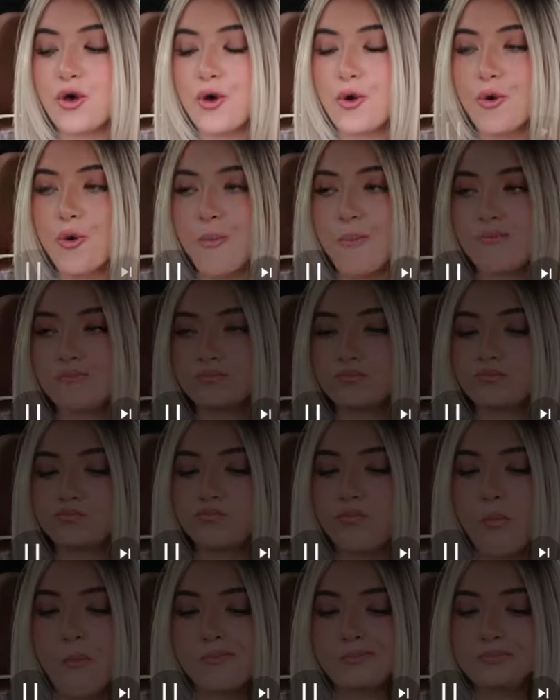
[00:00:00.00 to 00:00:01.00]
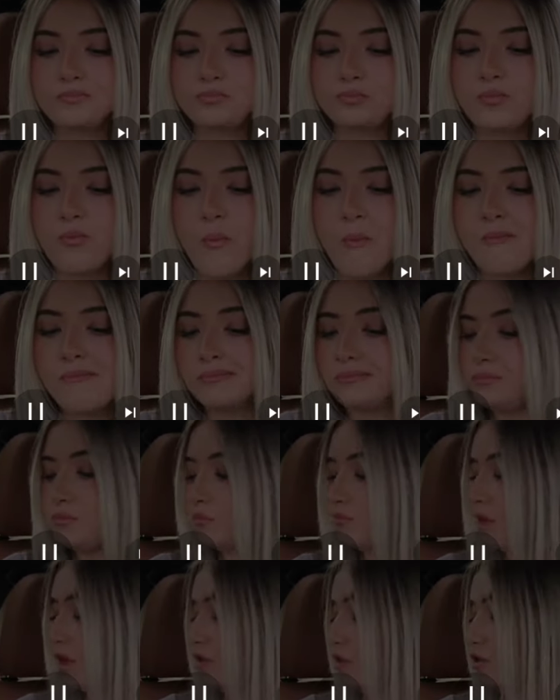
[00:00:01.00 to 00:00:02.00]
so
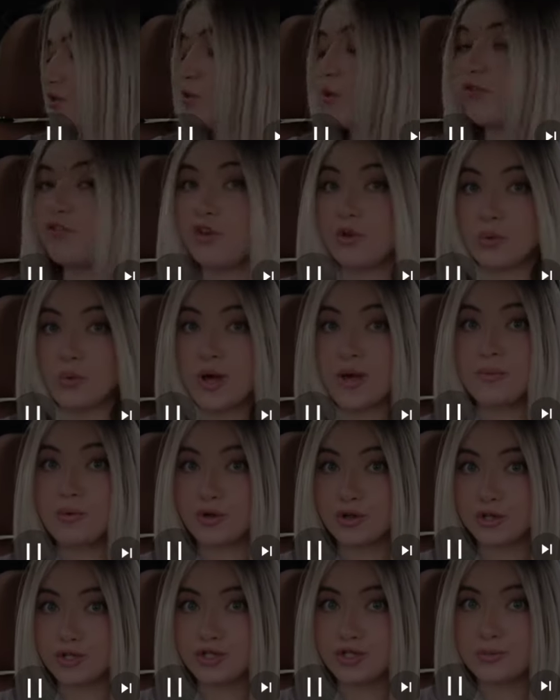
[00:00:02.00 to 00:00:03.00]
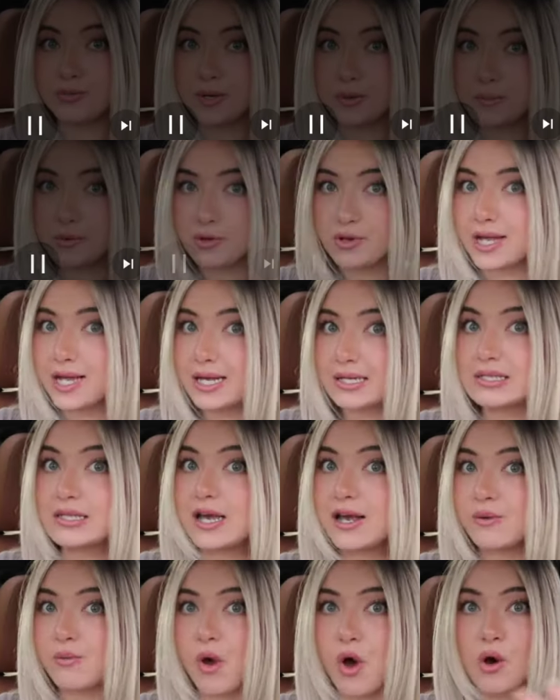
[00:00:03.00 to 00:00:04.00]
and this will feed way more than two people like i
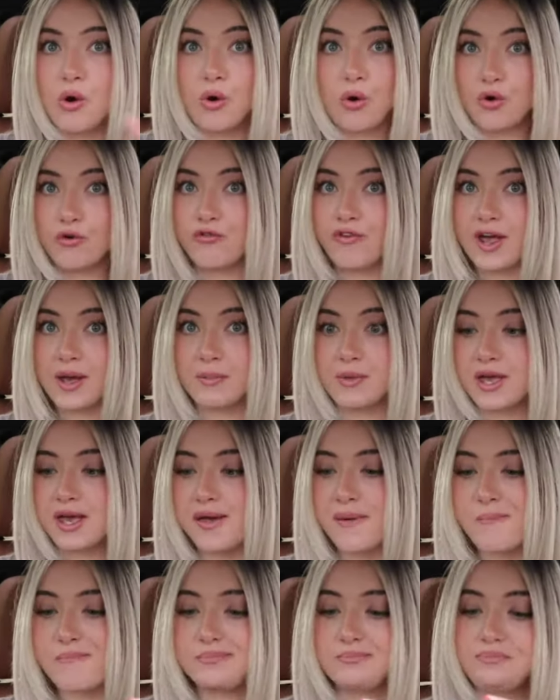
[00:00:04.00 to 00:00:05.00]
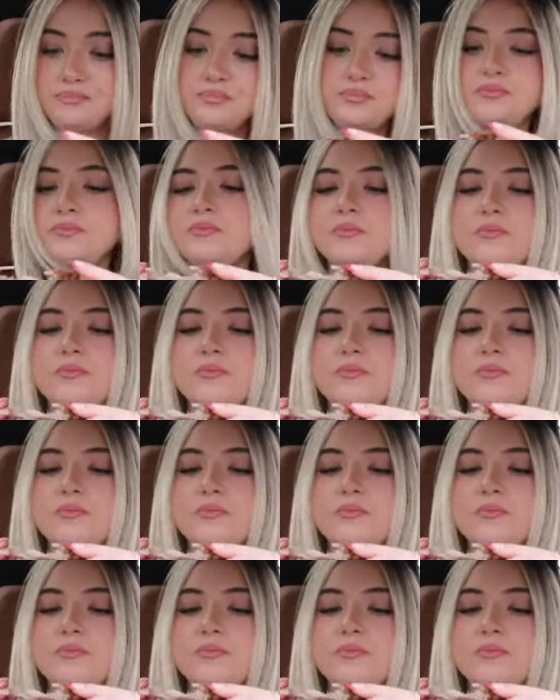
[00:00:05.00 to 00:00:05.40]
said a whole family